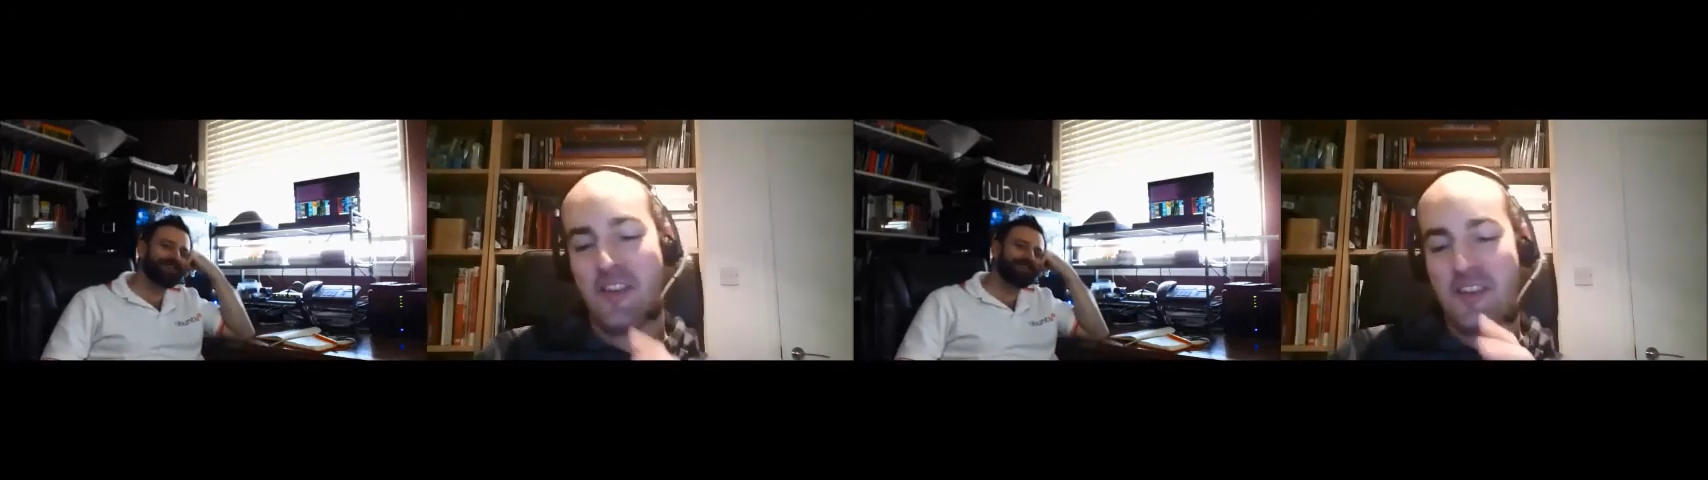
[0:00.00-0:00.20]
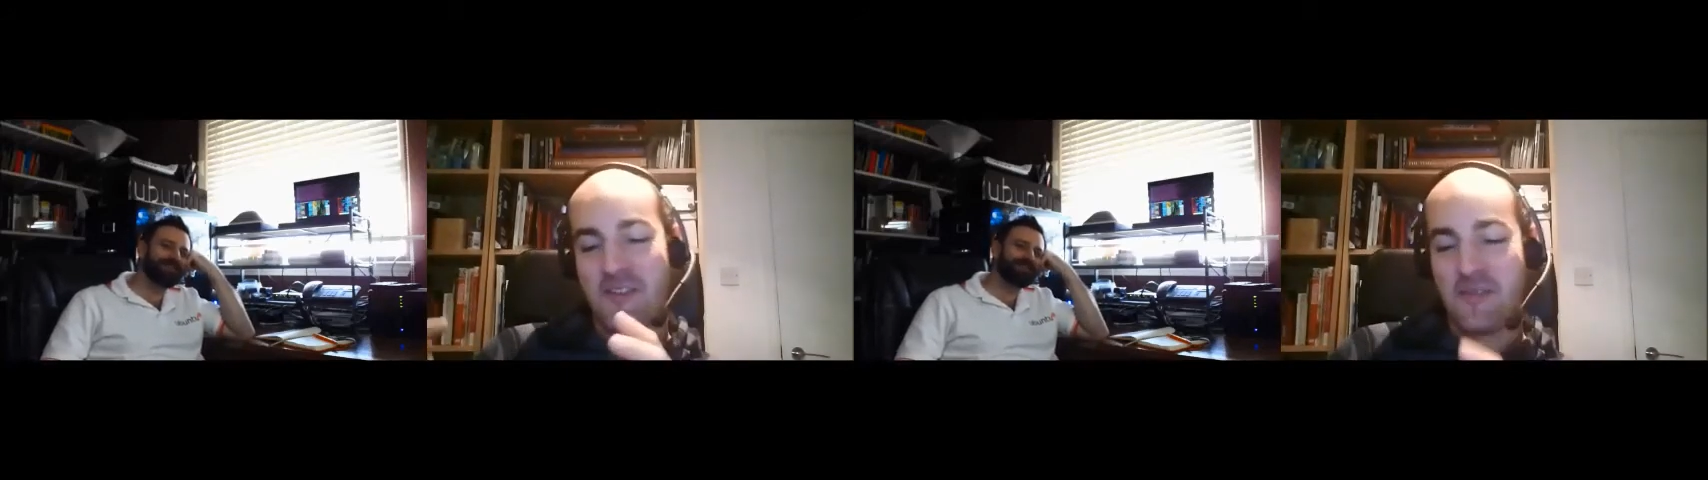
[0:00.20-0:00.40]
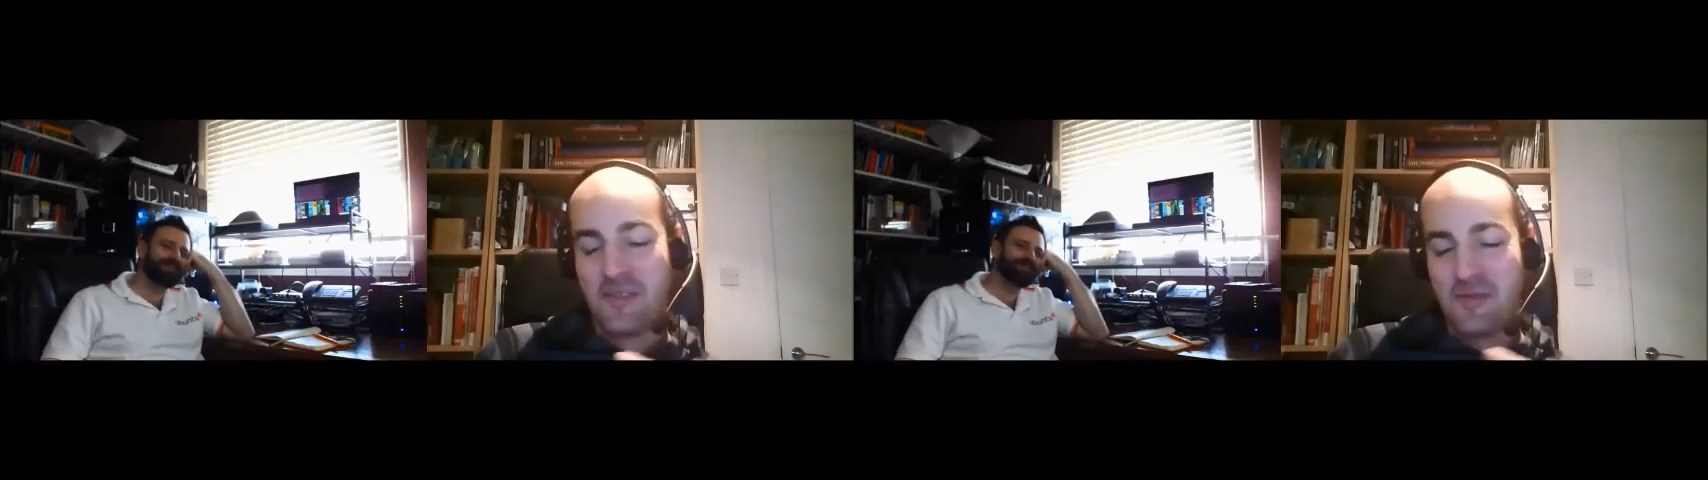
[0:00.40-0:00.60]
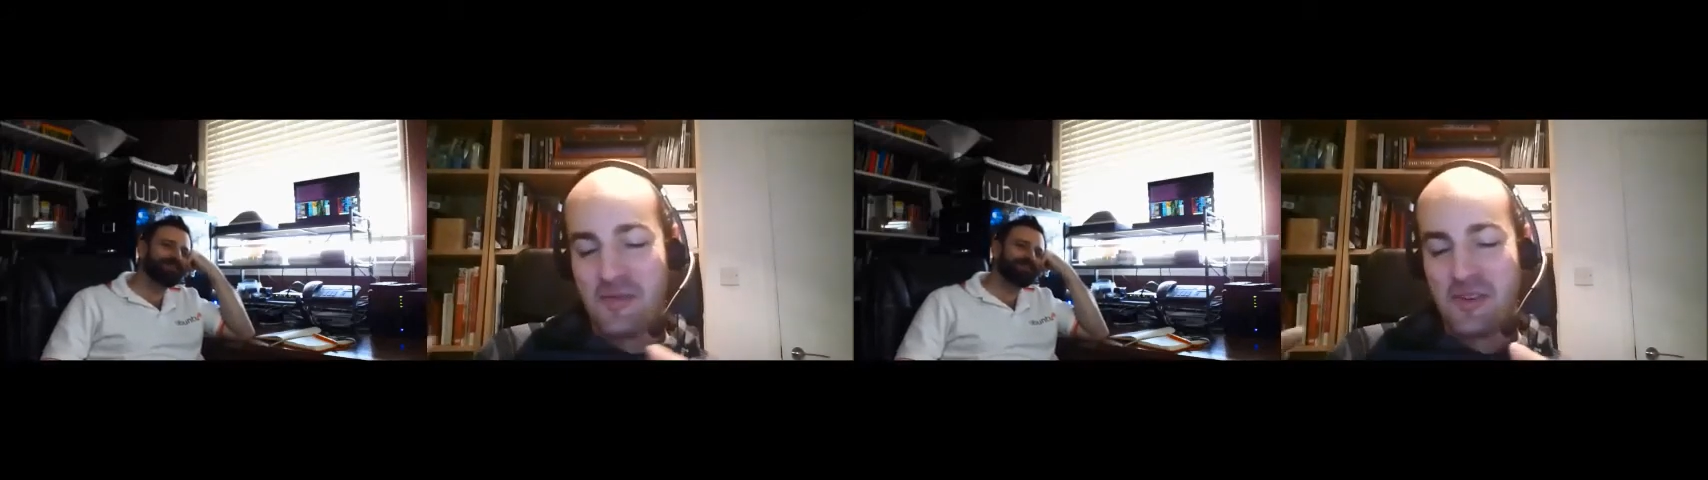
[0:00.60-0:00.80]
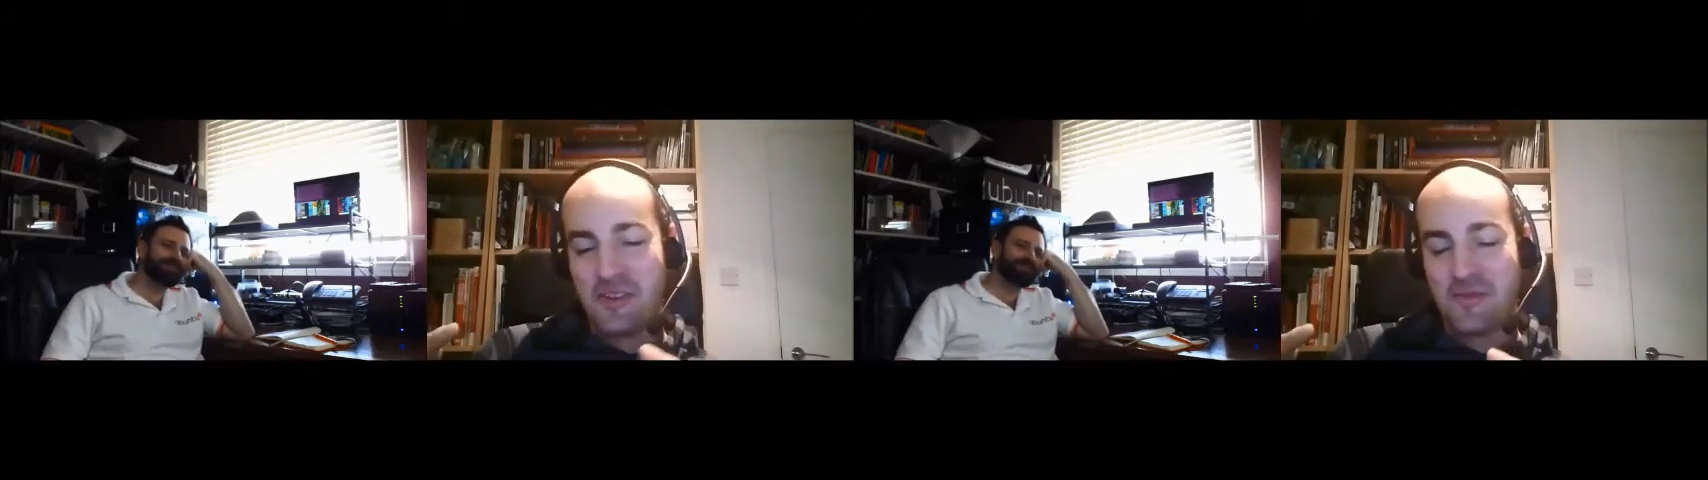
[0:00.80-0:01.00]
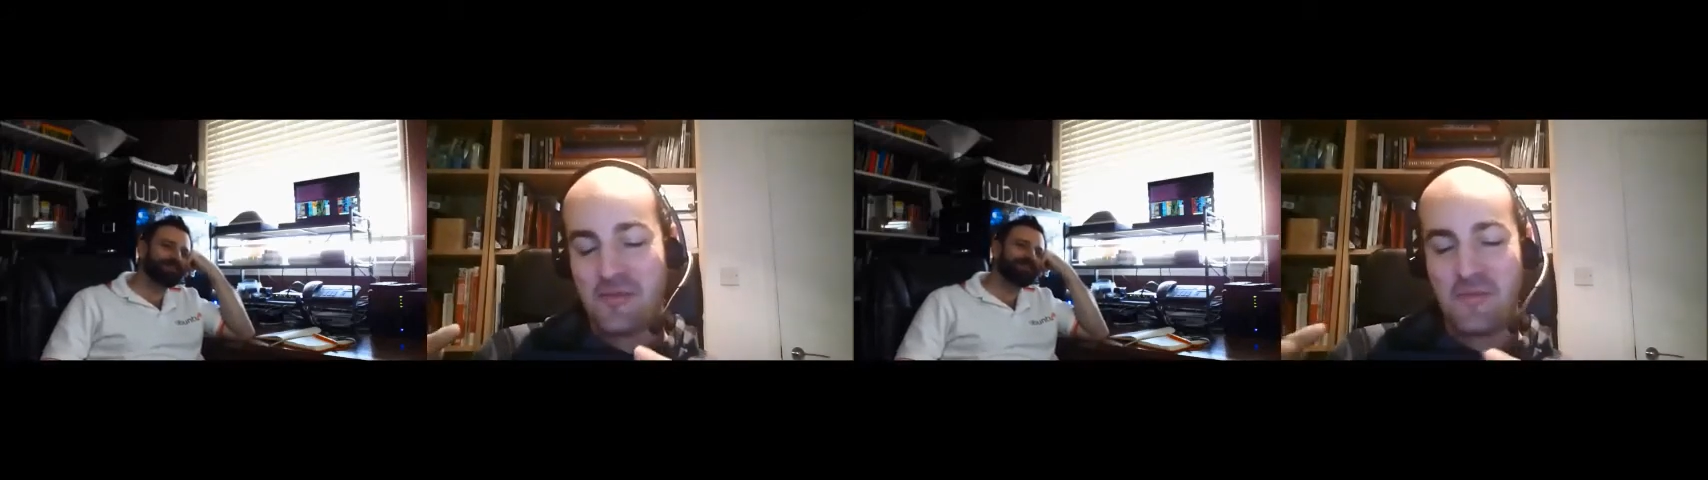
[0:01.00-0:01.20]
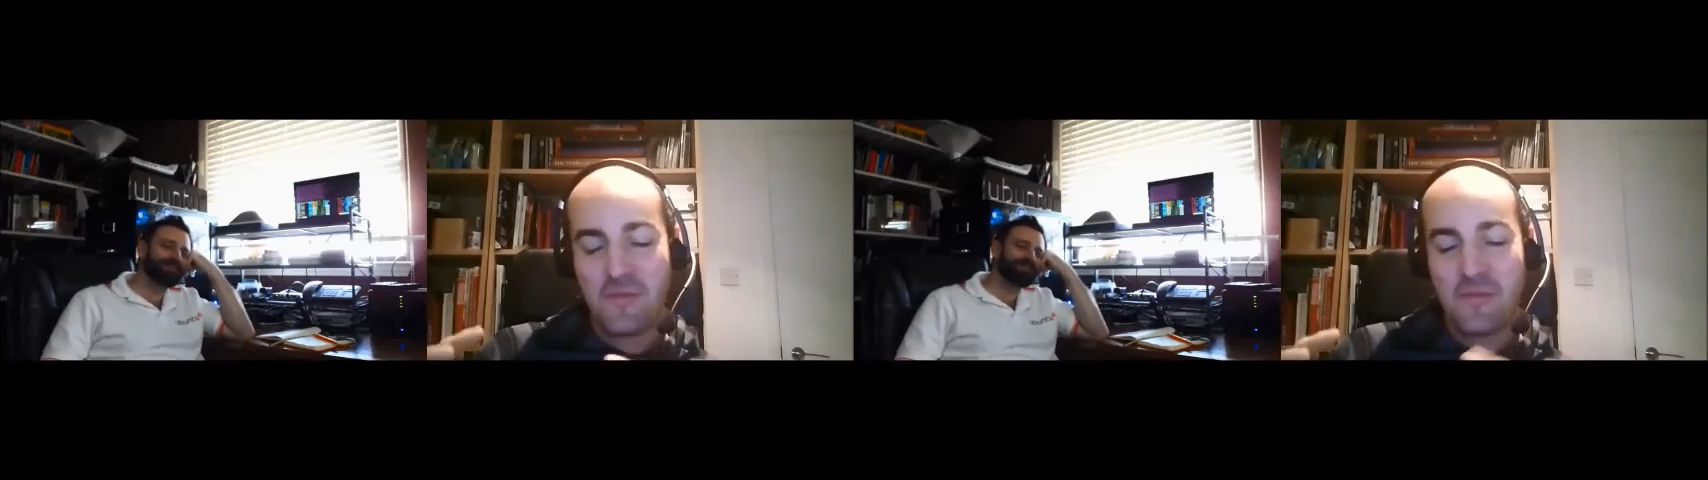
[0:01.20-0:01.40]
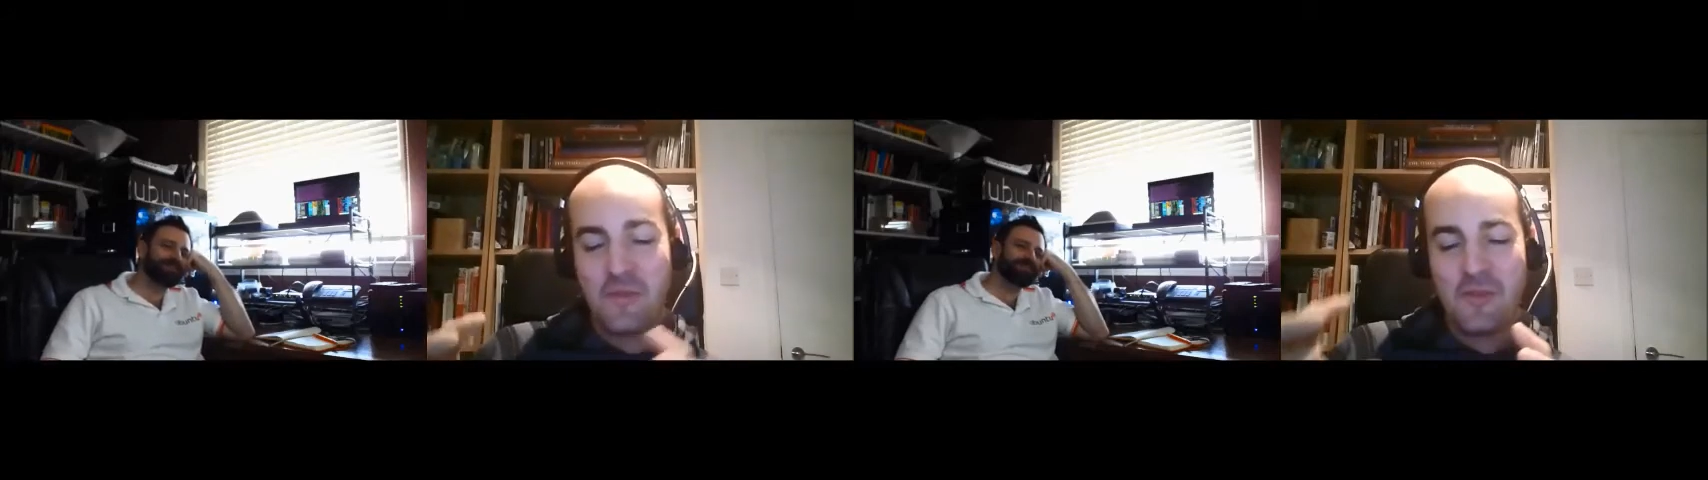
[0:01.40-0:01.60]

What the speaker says: you